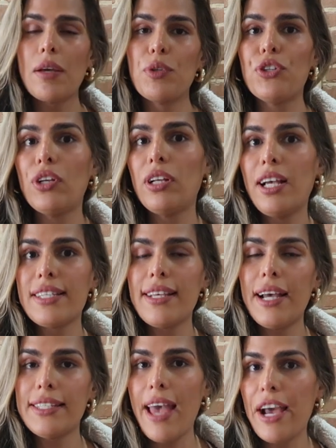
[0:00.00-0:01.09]
I'm usually a
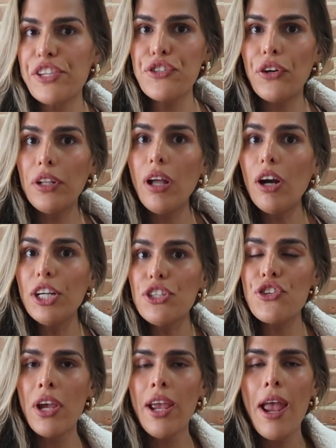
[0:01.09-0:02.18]
size extra
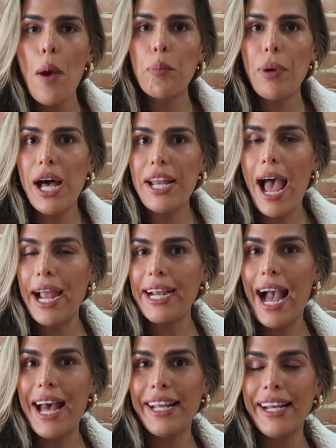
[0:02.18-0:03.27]
large, but I
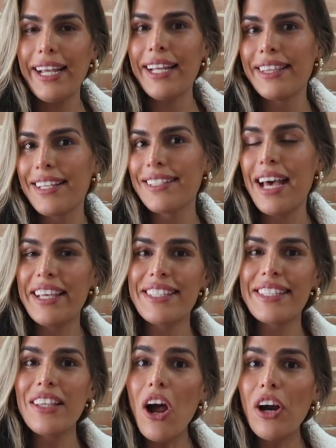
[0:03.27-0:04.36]
got it in the
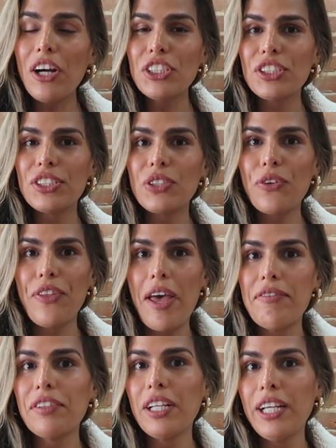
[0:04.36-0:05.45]
size large, so
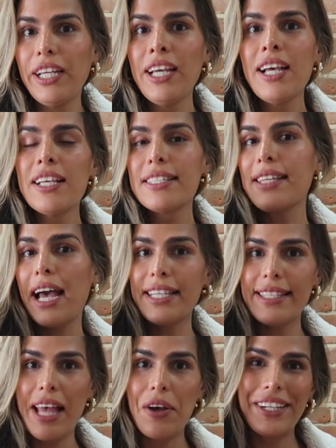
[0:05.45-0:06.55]
definitely
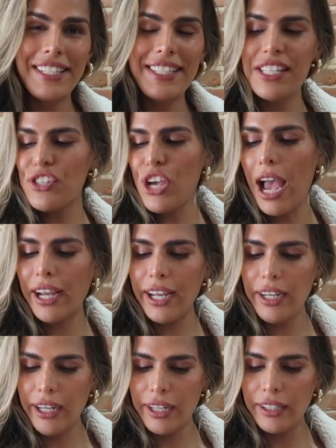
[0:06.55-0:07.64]
size down in this
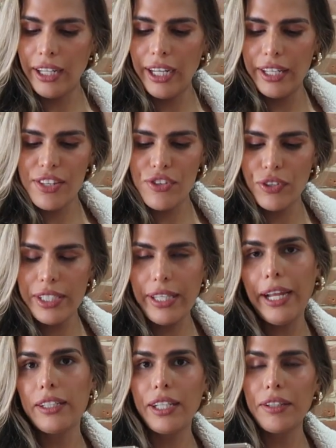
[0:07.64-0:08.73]
jacket, and it is
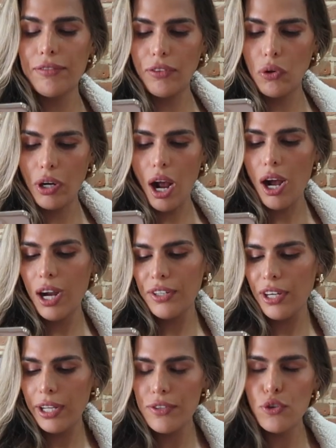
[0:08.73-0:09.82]
retailing for
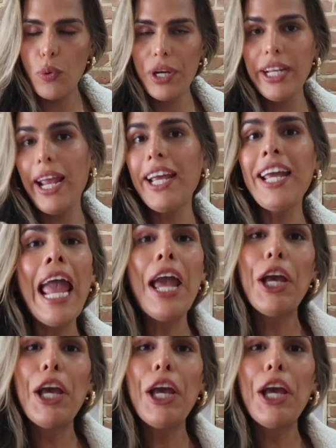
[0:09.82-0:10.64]
$128